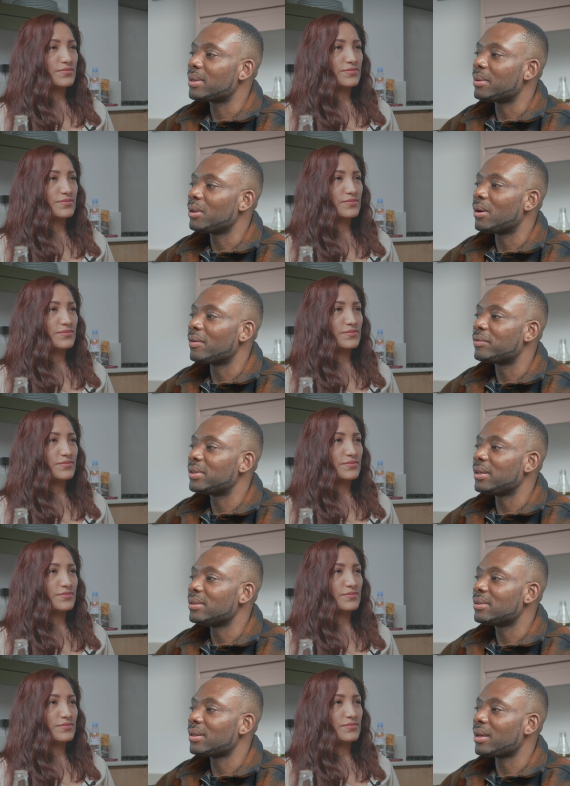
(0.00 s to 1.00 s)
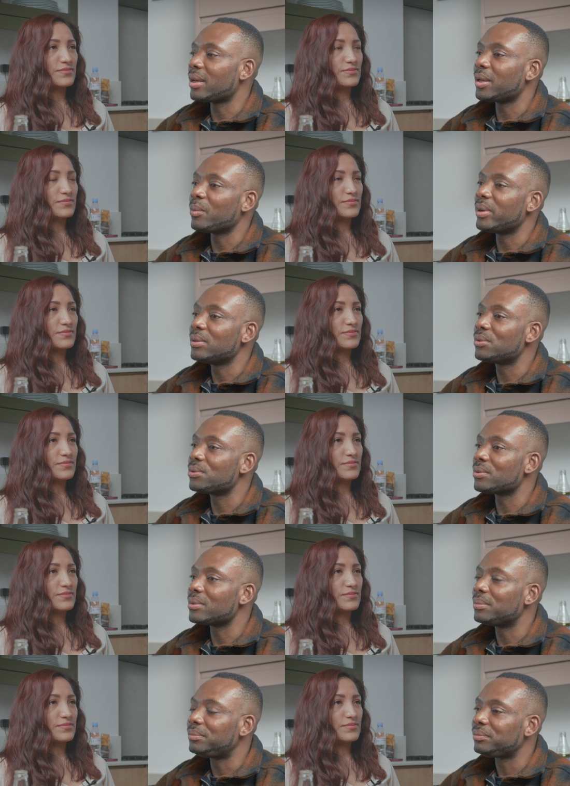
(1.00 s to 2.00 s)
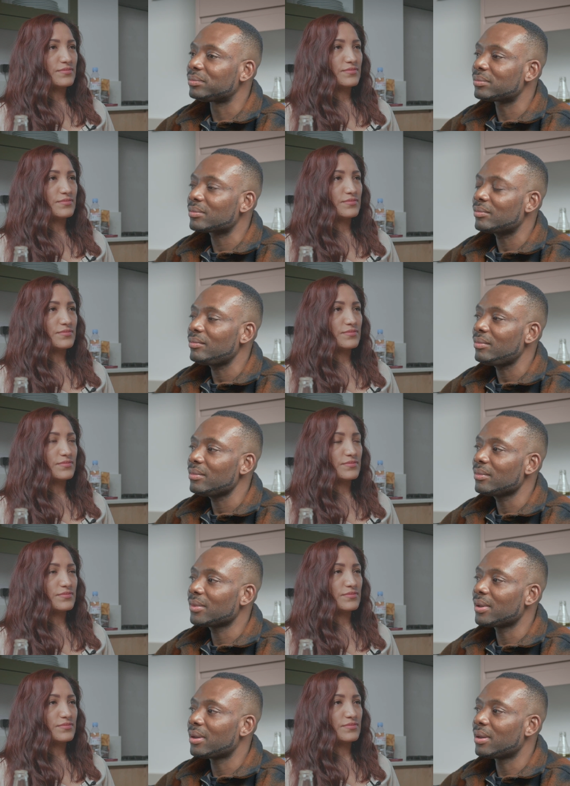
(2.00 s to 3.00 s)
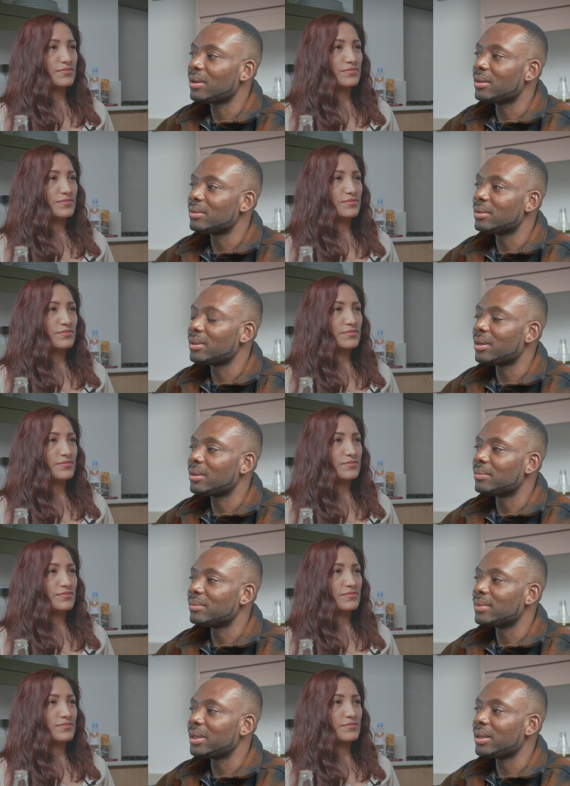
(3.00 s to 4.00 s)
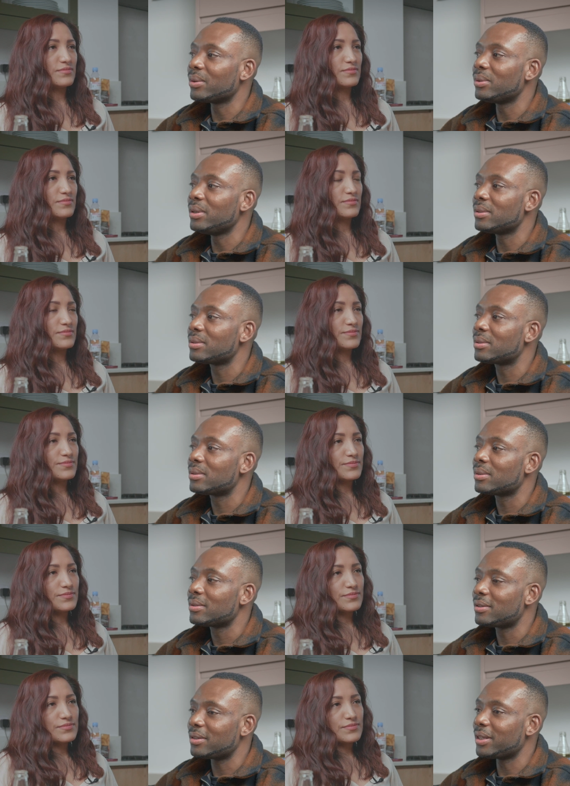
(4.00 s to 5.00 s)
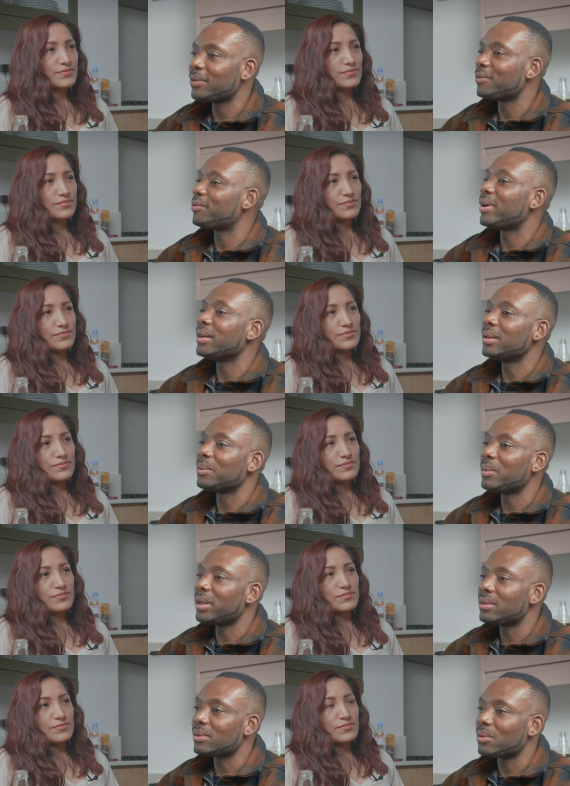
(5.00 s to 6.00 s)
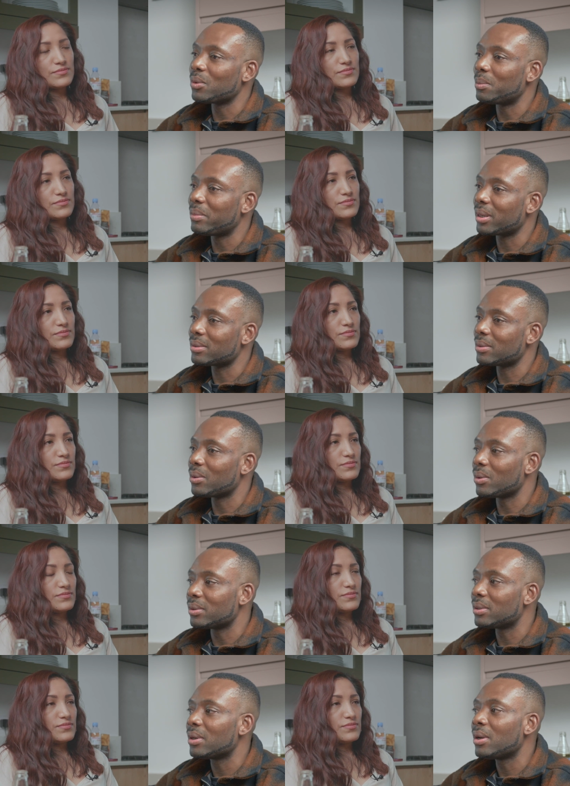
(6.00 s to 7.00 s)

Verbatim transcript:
Speaker 1: a lot of things yeah he went through and um, he always still found a way to come back to God